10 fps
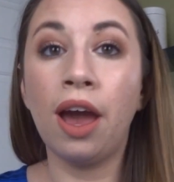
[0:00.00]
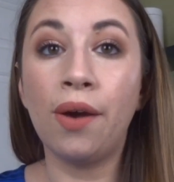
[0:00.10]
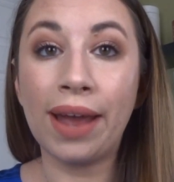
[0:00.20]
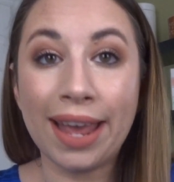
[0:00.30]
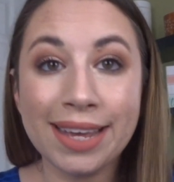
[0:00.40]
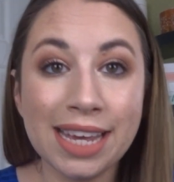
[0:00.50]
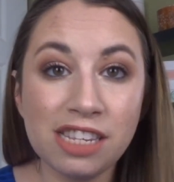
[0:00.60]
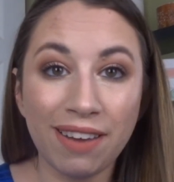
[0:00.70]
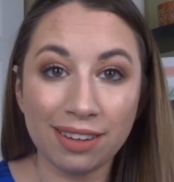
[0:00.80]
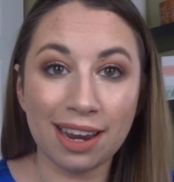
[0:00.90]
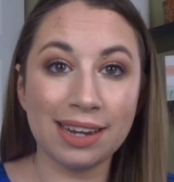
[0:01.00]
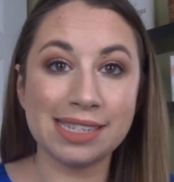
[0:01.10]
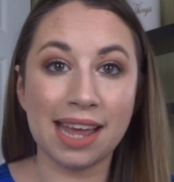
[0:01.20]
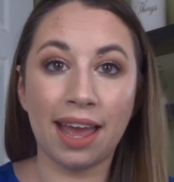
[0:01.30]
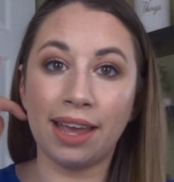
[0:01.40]
Okay, it's
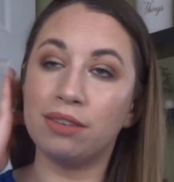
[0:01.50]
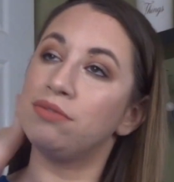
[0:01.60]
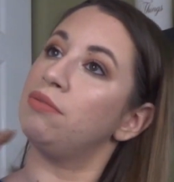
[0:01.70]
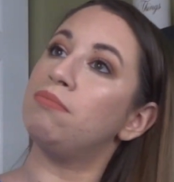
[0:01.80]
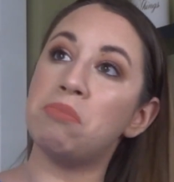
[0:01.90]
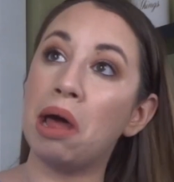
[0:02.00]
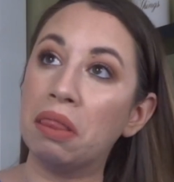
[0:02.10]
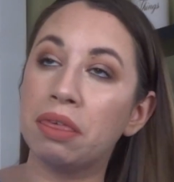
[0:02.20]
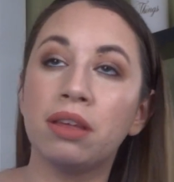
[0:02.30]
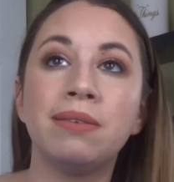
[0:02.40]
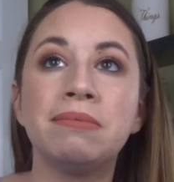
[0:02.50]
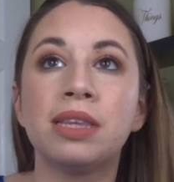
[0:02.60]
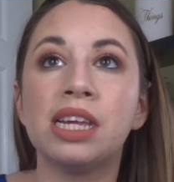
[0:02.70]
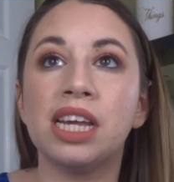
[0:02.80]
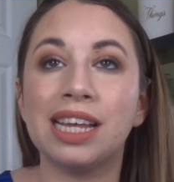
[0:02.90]
Valentine's Day month.
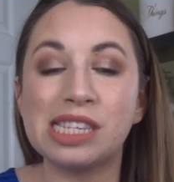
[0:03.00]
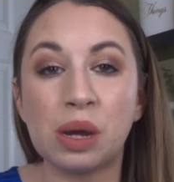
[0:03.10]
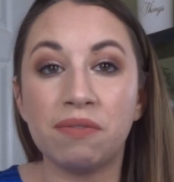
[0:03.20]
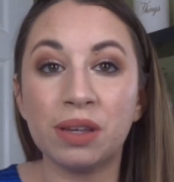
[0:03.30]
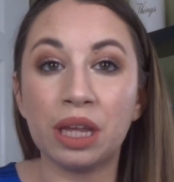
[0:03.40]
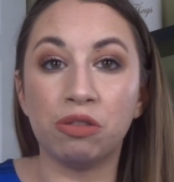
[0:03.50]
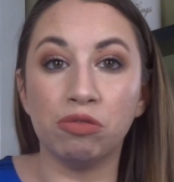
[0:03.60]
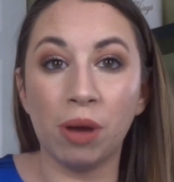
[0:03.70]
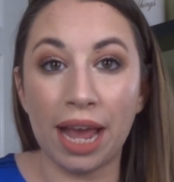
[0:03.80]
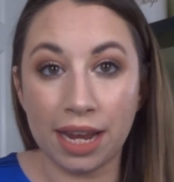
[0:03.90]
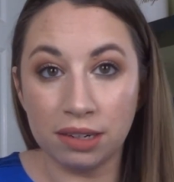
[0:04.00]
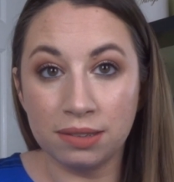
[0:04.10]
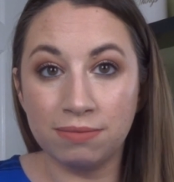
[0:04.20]
So I feel like red,